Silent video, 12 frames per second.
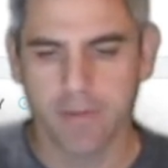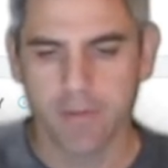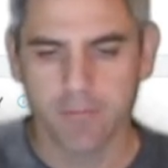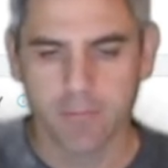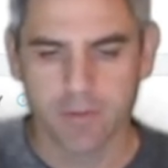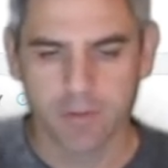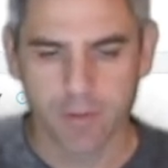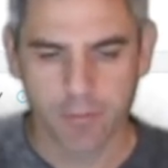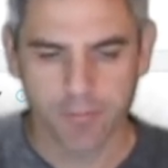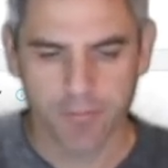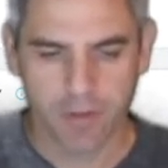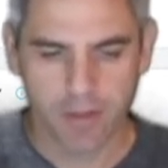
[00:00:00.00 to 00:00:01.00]
So
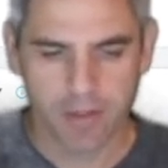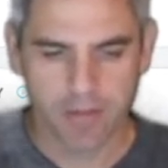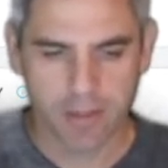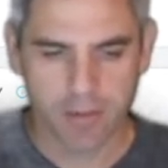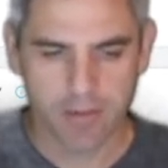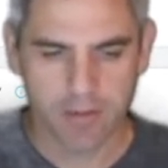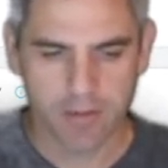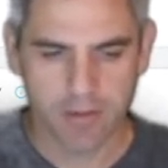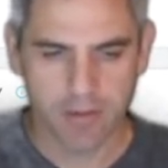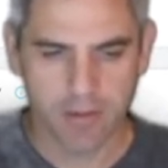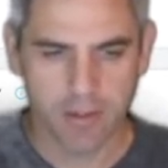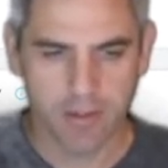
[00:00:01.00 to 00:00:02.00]
that's how it's
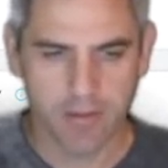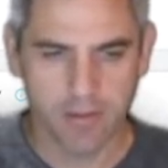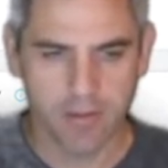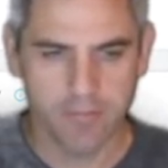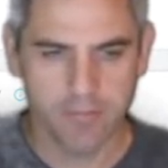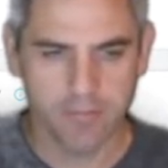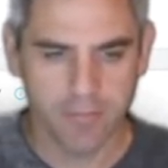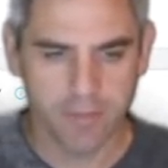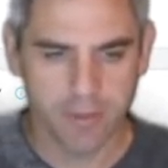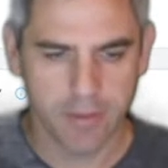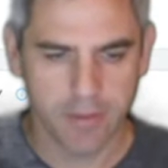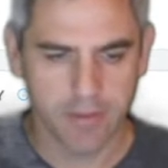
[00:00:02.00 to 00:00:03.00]
authenticated.
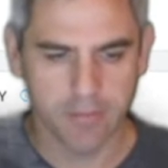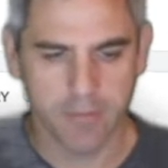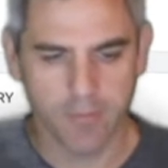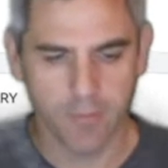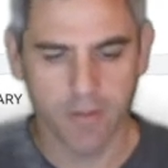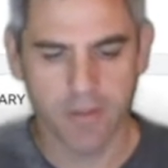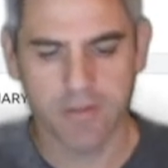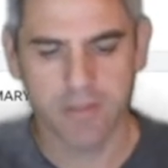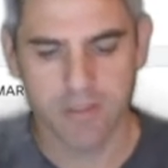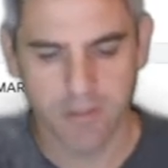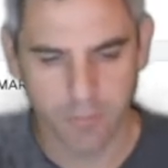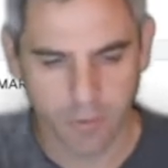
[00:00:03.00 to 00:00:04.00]
If you want to see
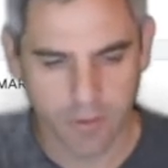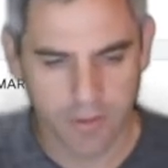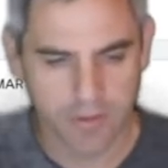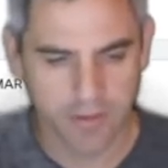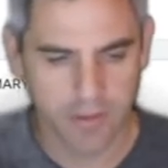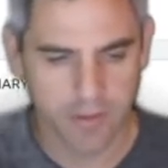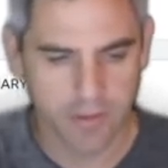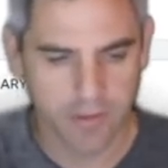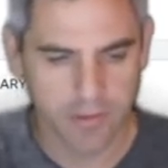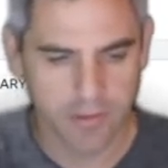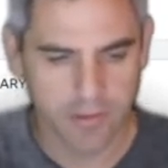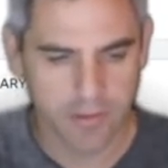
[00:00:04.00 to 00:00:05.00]
some more
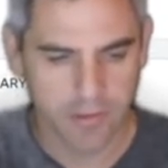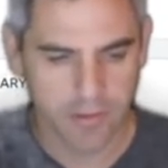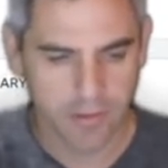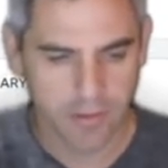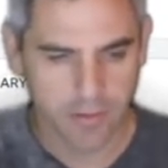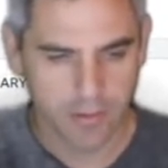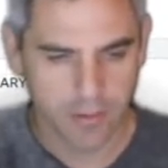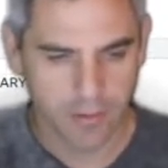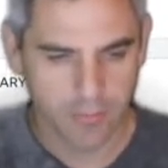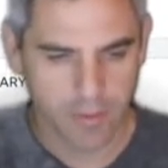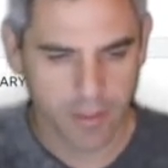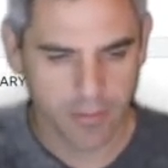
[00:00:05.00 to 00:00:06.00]
details
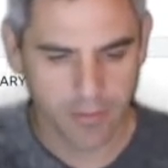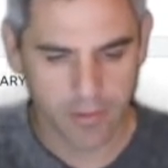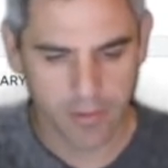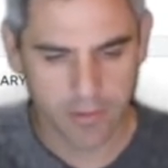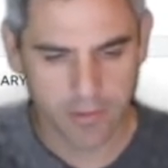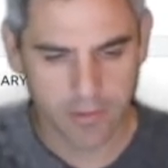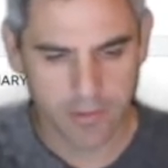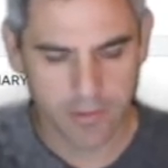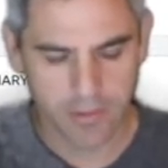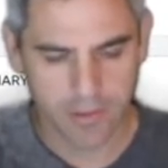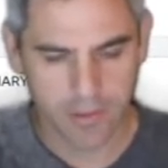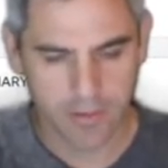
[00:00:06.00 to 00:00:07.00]
around this,
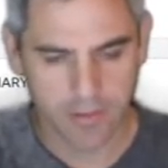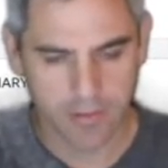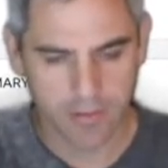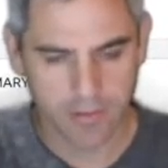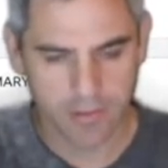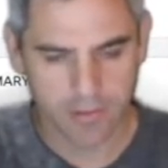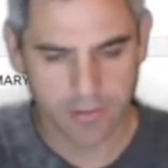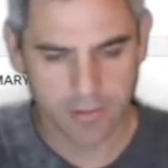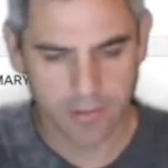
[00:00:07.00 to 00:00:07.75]
I think it's